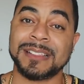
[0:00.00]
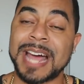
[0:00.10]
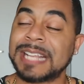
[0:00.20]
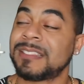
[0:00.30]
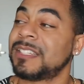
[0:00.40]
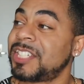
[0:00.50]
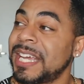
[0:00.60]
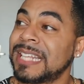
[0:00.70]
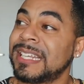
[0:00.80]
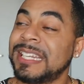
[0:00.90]
Like, the
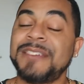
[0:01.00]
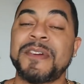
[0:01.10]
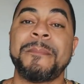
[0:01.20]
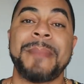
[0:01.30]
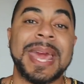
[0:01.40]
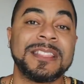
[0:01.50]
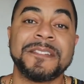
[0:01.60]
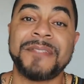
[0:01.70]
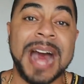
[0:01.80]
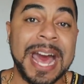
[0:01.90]
chicken didn't even make the
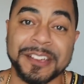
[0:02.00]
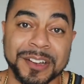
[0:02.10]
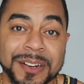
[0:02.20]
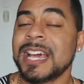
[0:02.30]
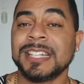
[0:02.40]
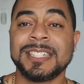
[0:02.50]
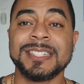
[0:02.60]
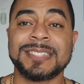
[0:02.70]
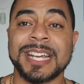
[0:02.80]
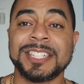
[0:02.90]
fire.
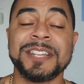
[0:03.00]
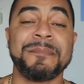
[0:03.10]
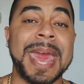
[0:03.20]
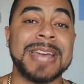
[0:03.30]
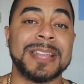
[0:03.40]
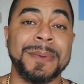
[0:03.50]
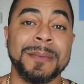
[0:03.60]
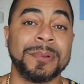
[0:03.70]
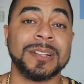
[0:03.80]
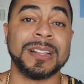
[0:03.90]
She says she's mad that
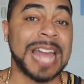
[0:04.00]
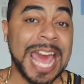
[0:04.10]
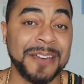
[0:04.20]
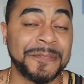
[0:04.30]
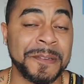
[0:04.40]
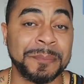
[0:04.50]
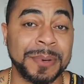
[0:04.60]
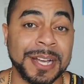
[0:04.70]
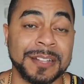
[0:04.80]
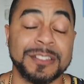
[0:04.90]
people are laughing,
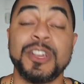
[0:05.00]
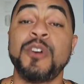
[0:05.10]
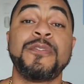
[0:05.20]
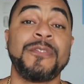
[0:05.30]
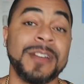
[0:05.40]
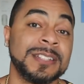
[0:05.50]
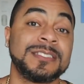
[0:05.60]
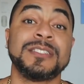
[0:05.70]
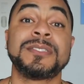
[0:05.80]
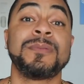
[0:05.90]
but your friends,
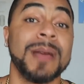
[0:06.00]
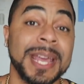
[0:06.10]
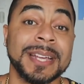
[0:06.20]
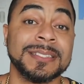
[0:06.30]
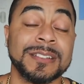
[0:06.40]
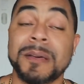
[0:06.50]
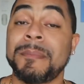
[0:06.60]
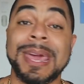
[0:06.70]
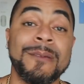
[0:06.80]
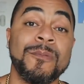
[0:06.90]
the twins, are the
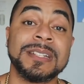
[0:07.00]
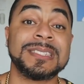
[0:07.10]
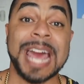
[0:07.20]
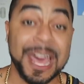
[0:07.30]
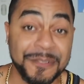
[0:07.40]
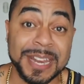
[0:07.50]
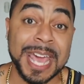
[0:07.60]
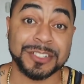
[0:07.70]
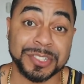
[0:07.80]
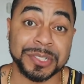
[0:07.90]
main ones laughing
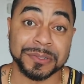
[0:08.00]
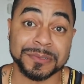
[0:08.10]
at you.